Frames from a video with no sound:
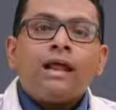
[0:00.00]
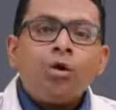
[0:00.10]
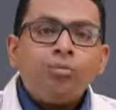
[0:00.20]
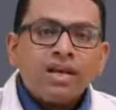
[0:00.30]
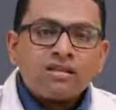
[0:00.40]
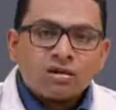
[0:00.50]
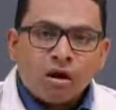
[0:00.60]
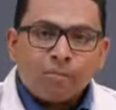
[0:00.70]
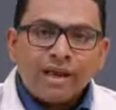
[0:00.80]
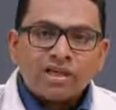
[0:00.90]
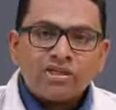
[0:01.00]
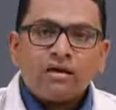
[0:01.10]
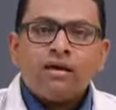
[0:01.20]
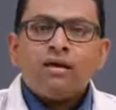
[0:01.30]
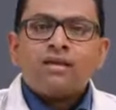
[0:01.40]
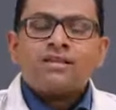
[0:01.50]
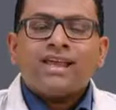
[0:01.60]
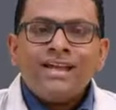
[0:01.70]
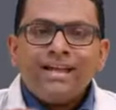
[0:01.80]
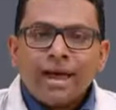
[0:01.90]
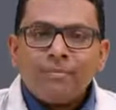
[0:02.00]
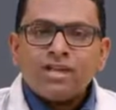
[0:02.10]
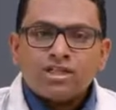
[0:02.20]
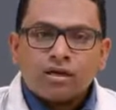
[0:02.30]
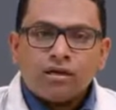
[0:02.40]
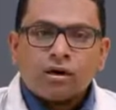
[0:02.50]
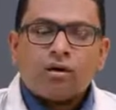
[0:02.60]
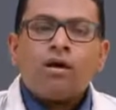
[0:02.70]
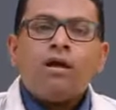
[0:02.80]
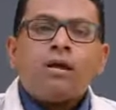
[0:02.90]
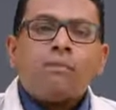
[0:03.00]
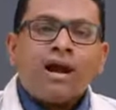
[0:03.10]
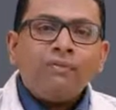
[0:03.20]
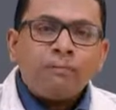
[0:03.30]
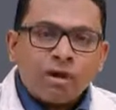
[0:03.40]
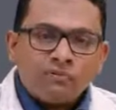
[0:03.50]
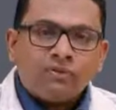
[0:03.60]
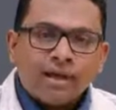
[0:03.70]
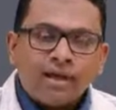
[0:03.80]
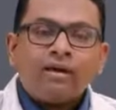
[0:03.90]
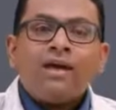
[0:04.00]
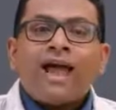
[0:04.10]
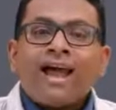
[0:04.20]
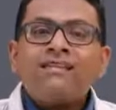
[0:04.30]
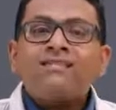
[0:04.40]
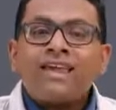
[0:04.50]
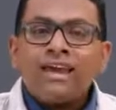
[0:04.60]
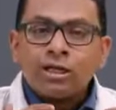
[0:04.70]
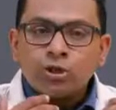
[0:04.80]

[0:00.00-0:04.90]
luminous complexion, skin damage control, blood purifier and skin